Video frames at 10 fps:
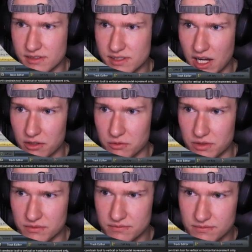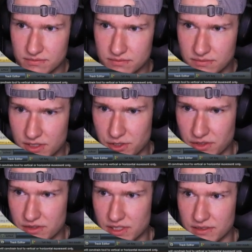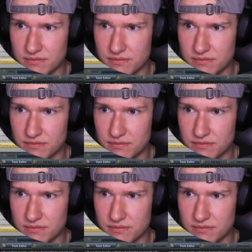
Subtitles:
Siren 1, as you can see.